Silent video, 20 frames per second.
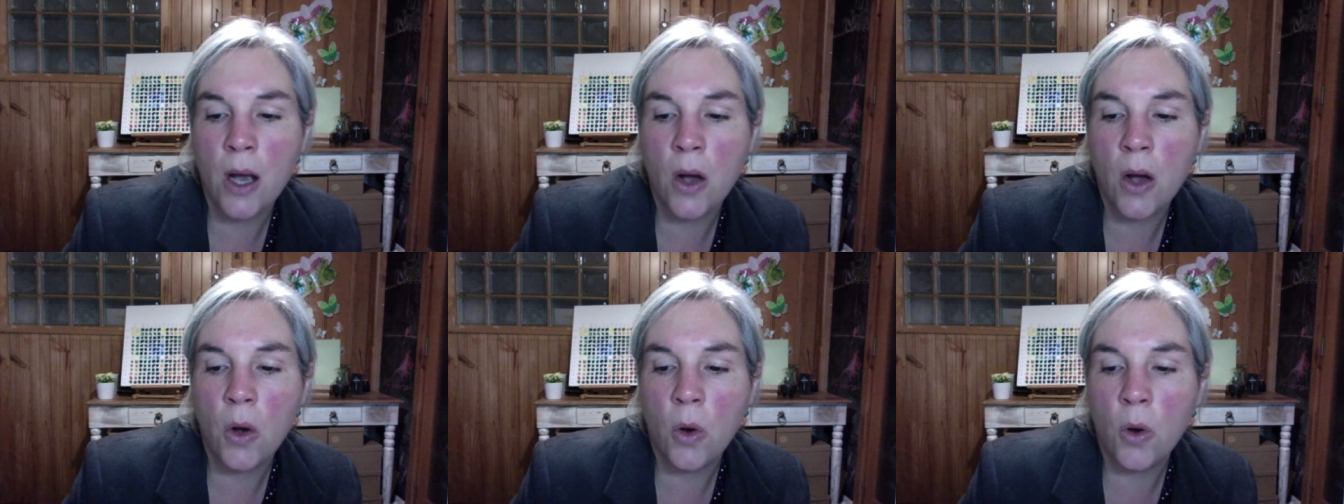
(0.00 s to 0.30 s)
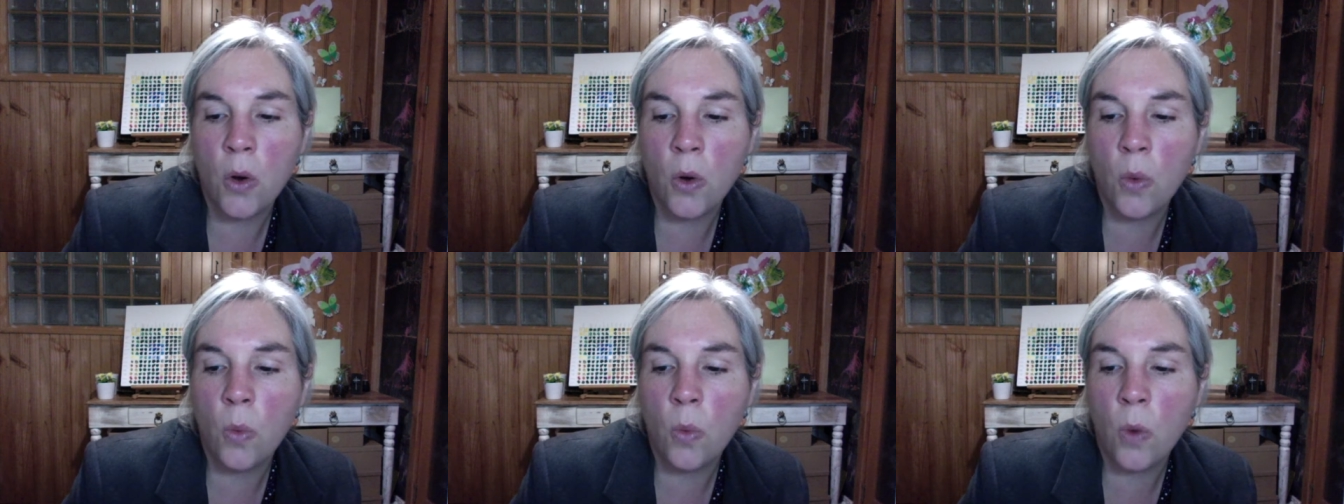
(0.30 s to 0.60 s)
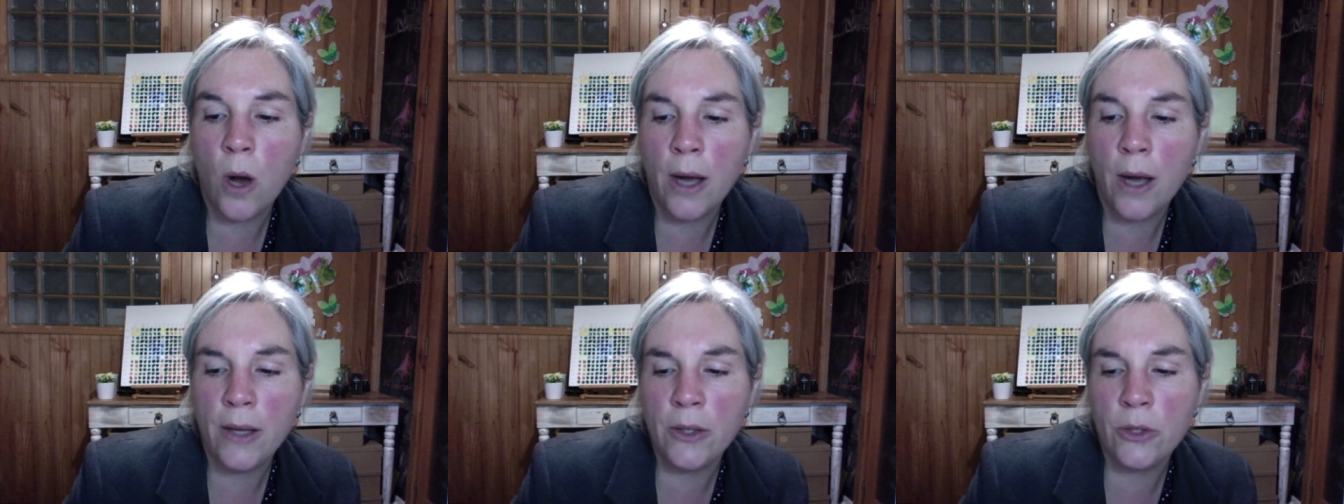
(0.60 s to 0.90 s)
or
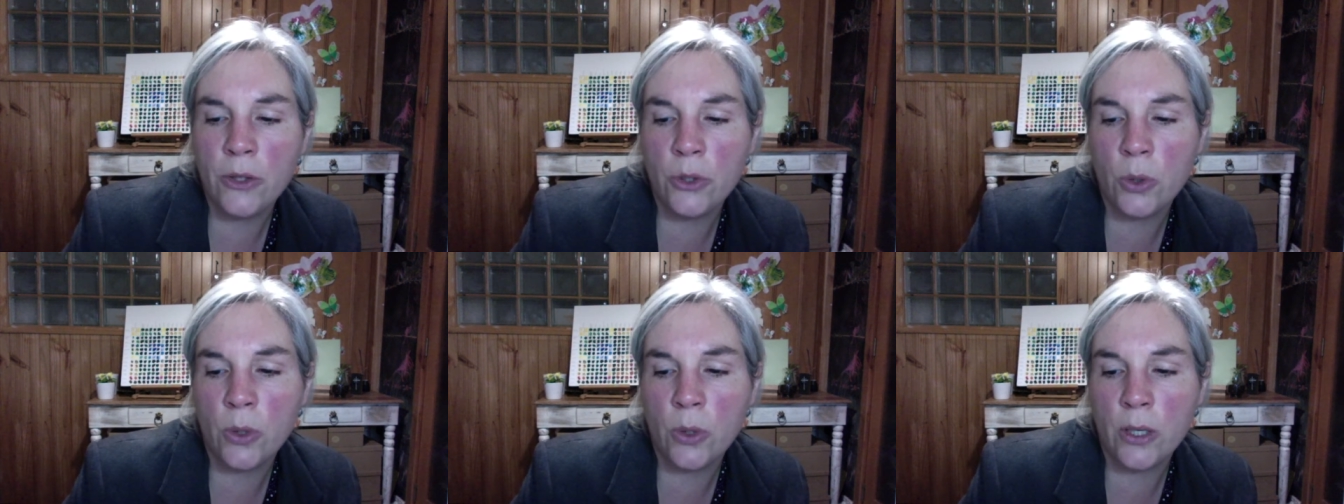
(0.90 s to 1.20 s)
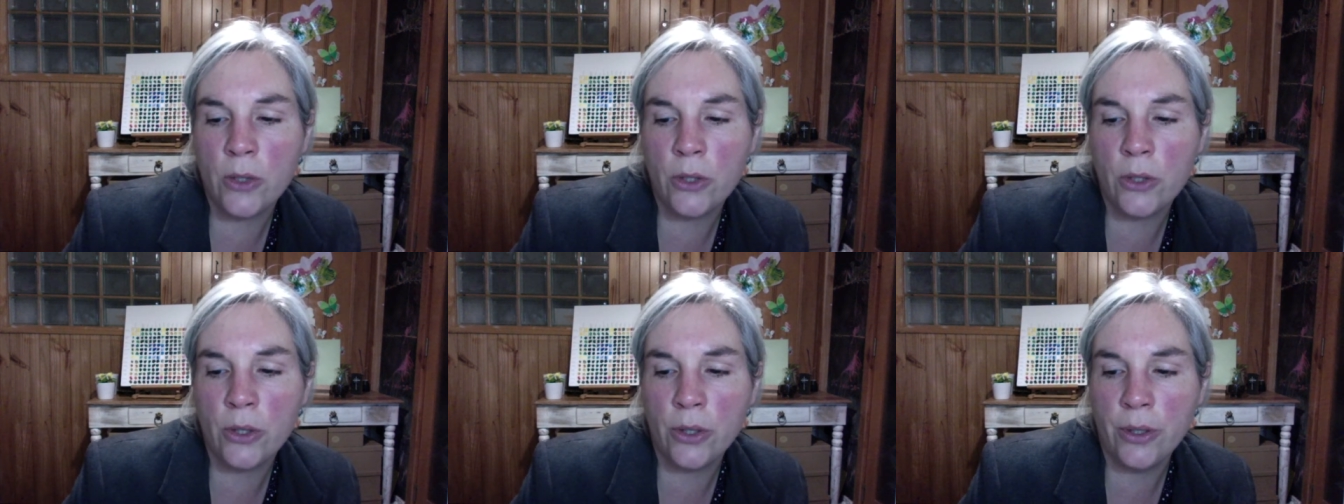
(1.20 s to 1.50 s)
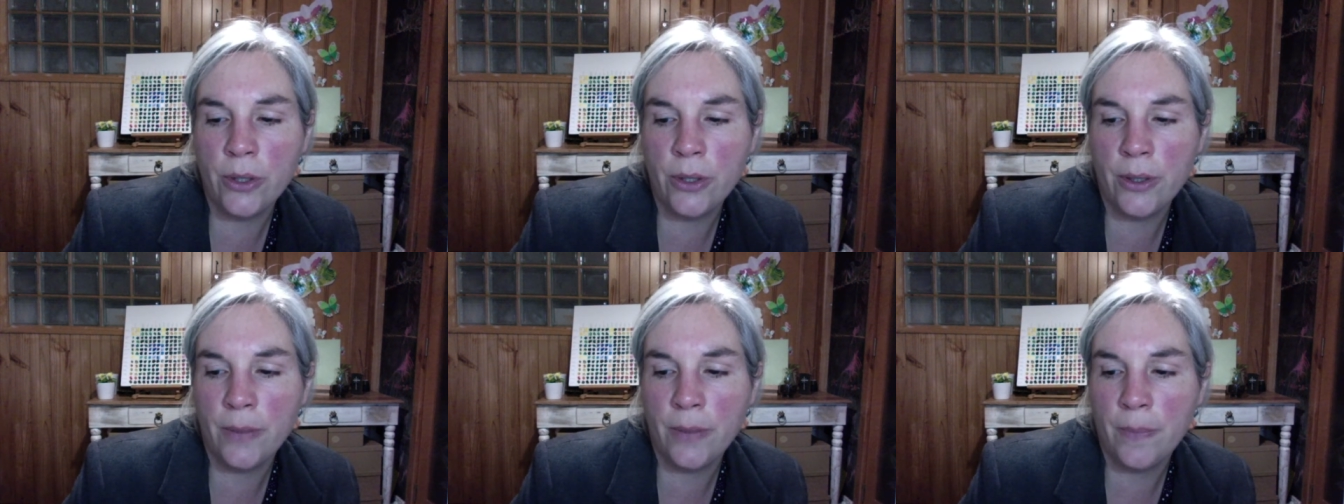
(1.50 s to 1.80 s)
"Why are you talking to
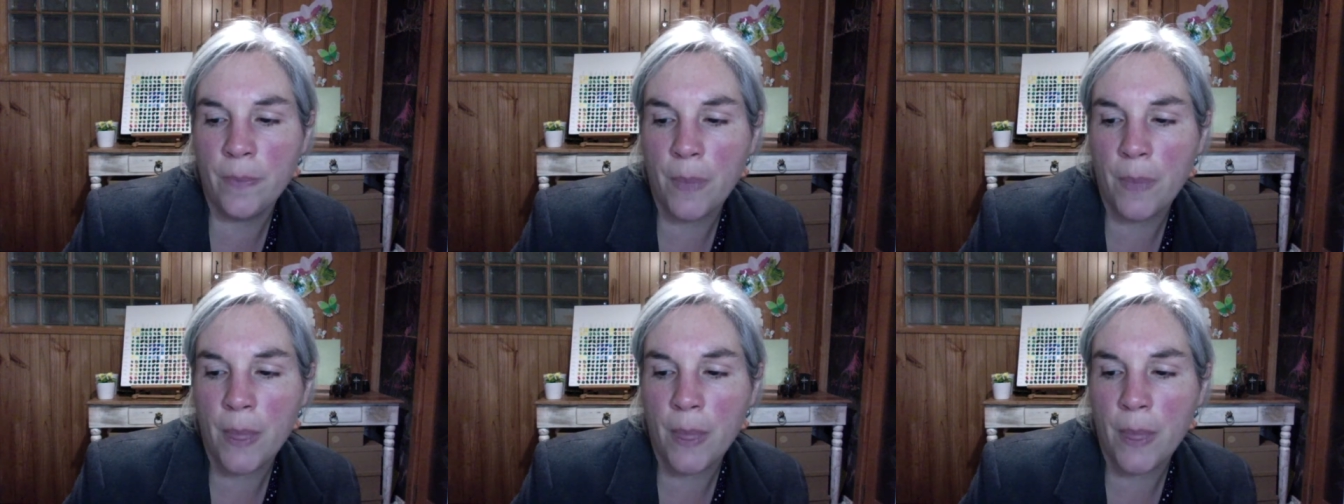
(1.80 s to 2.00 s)
her?"